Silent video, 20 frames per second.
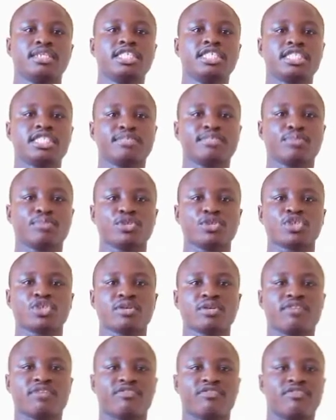This
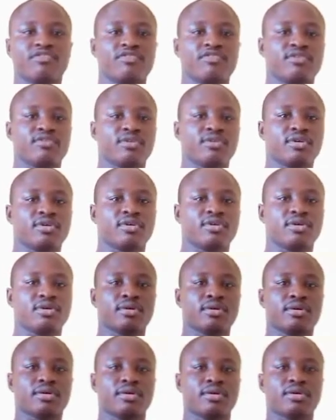position of
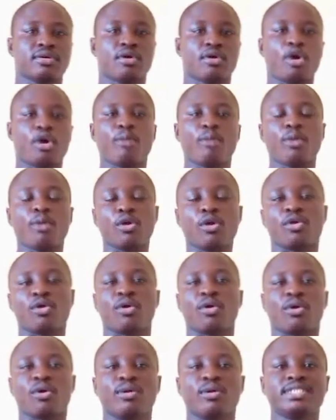common
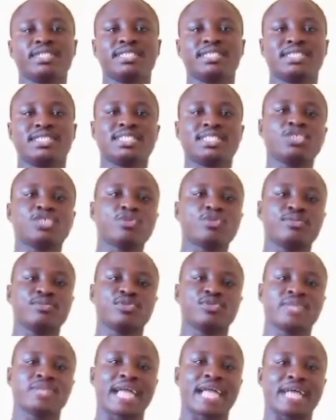law, or the distinction
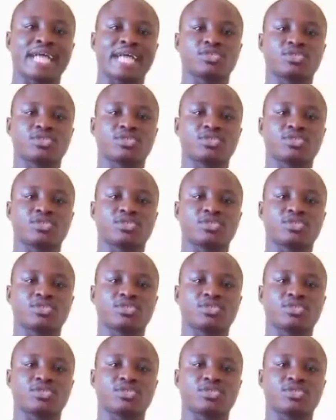between